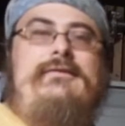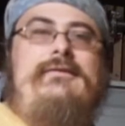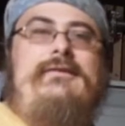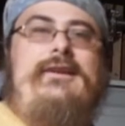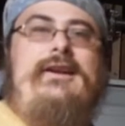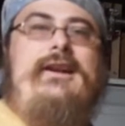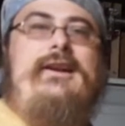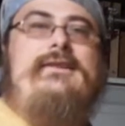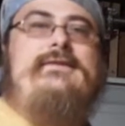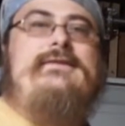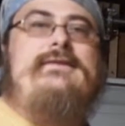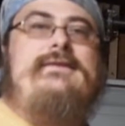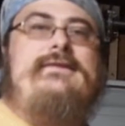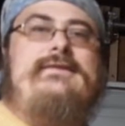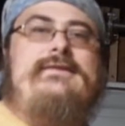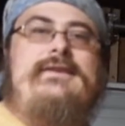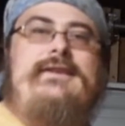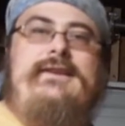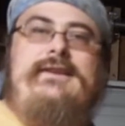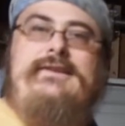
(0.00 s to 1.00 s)
Next
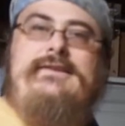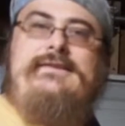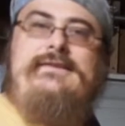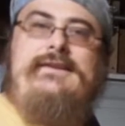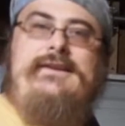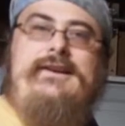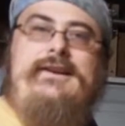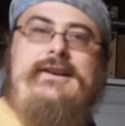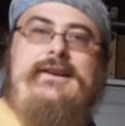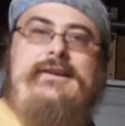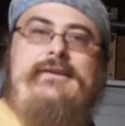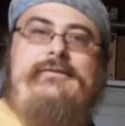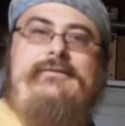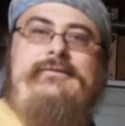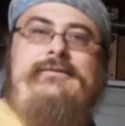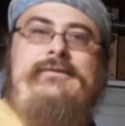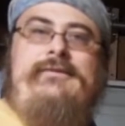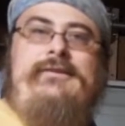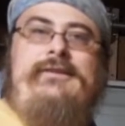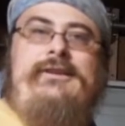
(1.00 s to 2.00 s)
is the ECN,
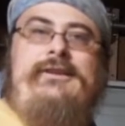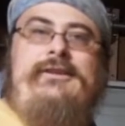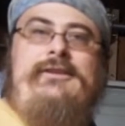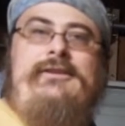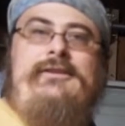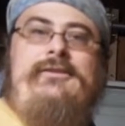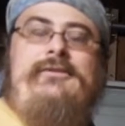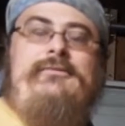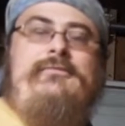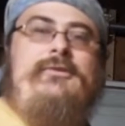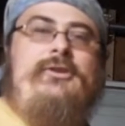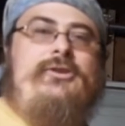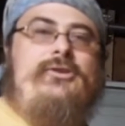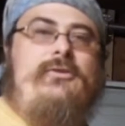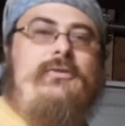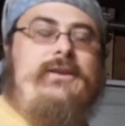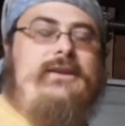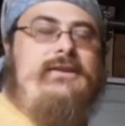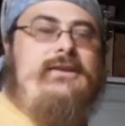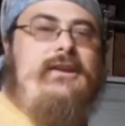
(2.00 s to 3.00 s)
which
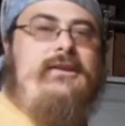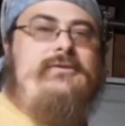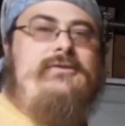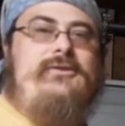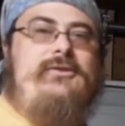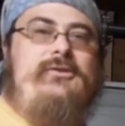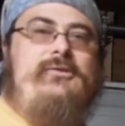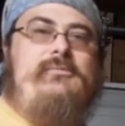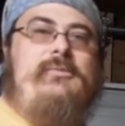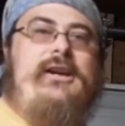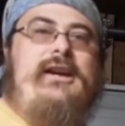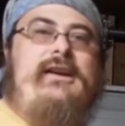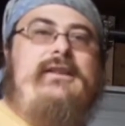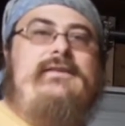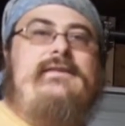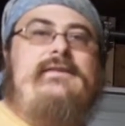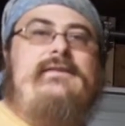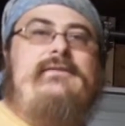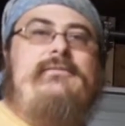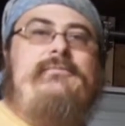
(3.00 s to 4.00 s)
only takes 2
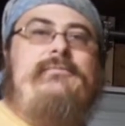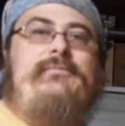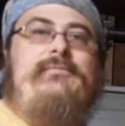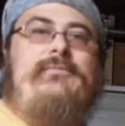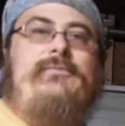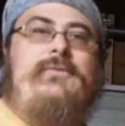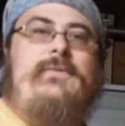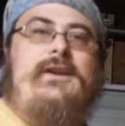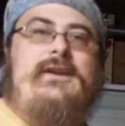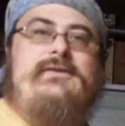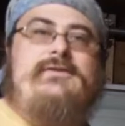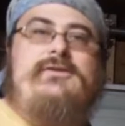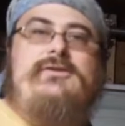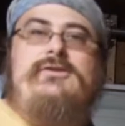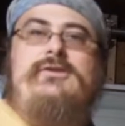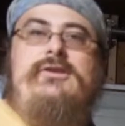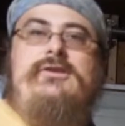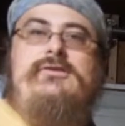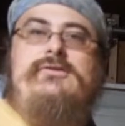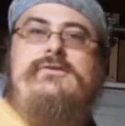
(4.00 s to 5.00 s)
bits. This
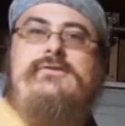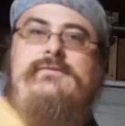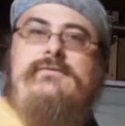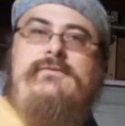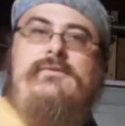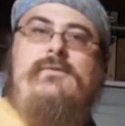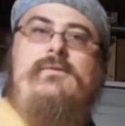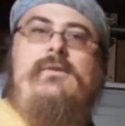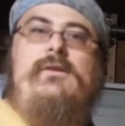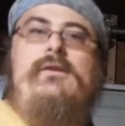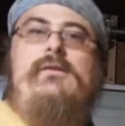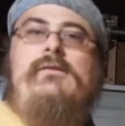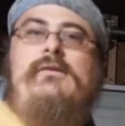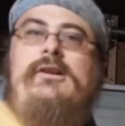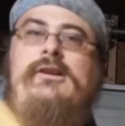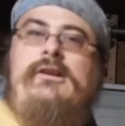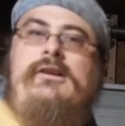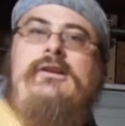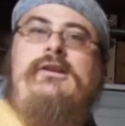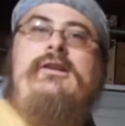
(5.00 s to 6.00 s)
is used for
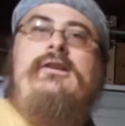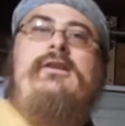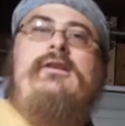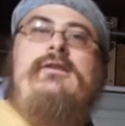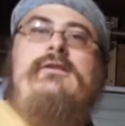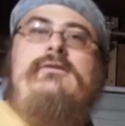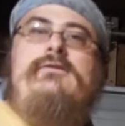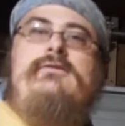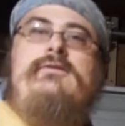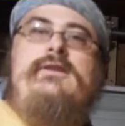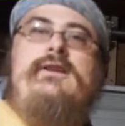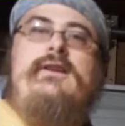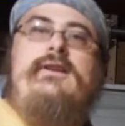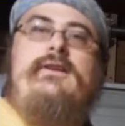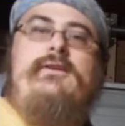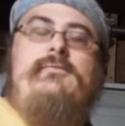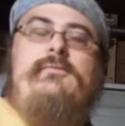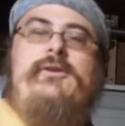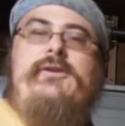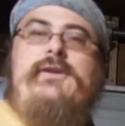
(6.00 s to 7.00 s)

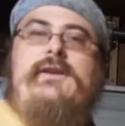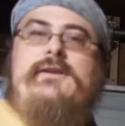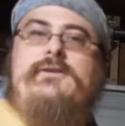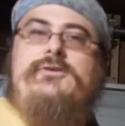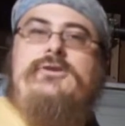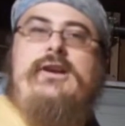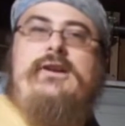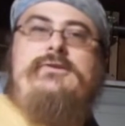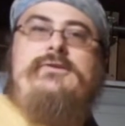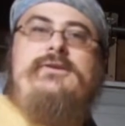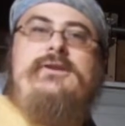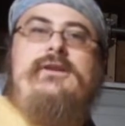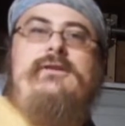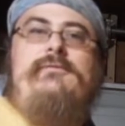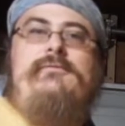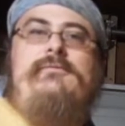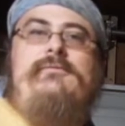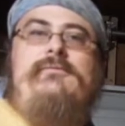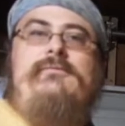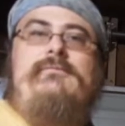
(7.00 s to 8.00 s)
dealing with congestion.
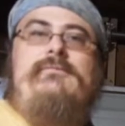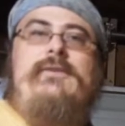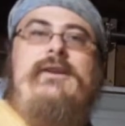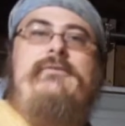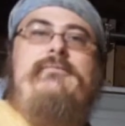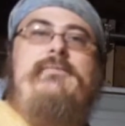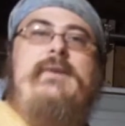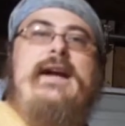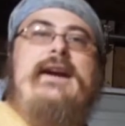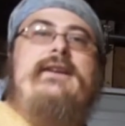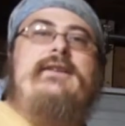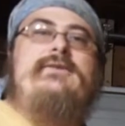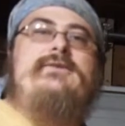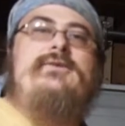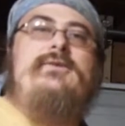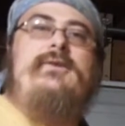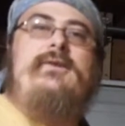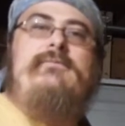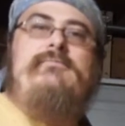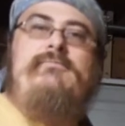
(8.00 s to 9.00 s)
If
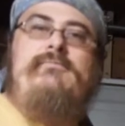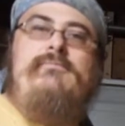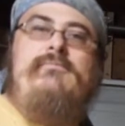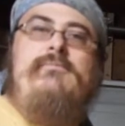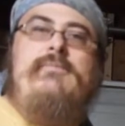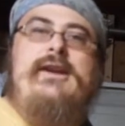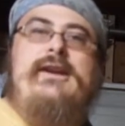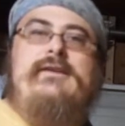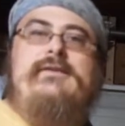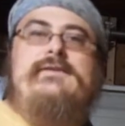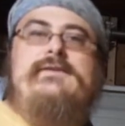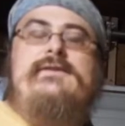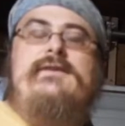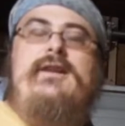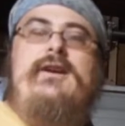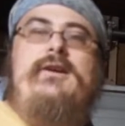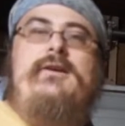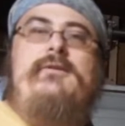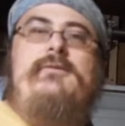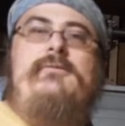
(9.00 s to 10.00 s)
packets are being
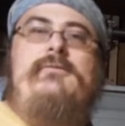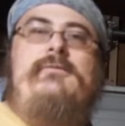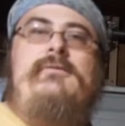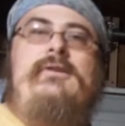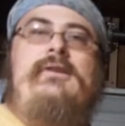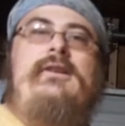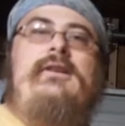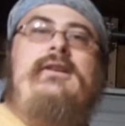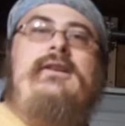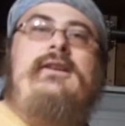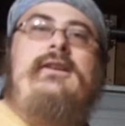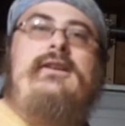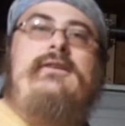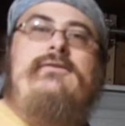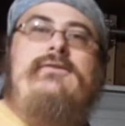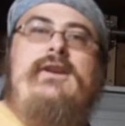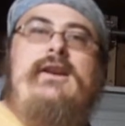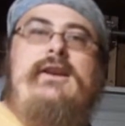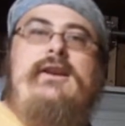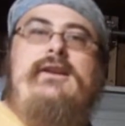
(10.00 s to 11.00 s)
slow,
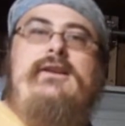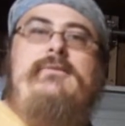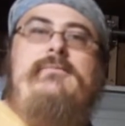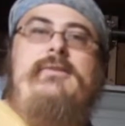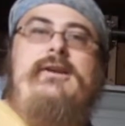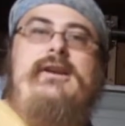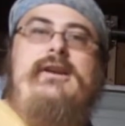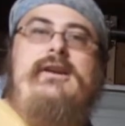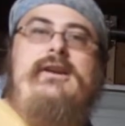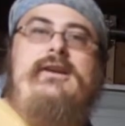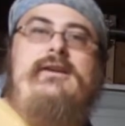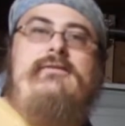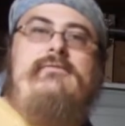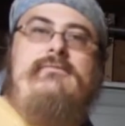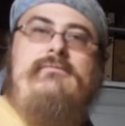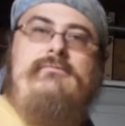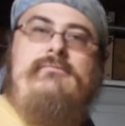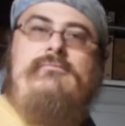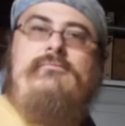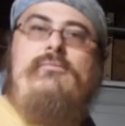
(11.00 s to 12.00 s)
if they need to be
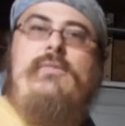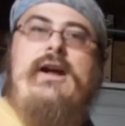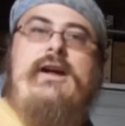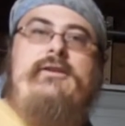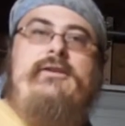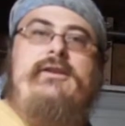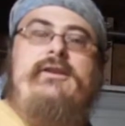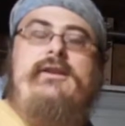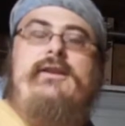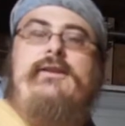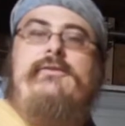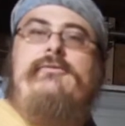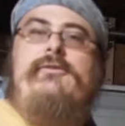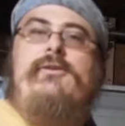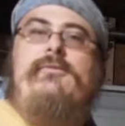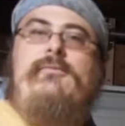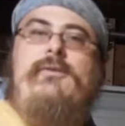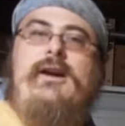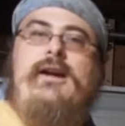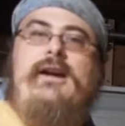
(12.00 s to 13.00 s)
routed a
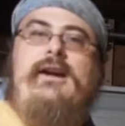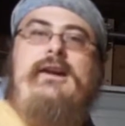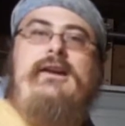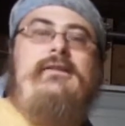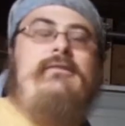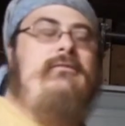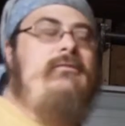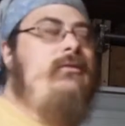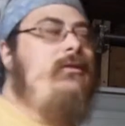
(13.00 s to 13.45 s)
different way,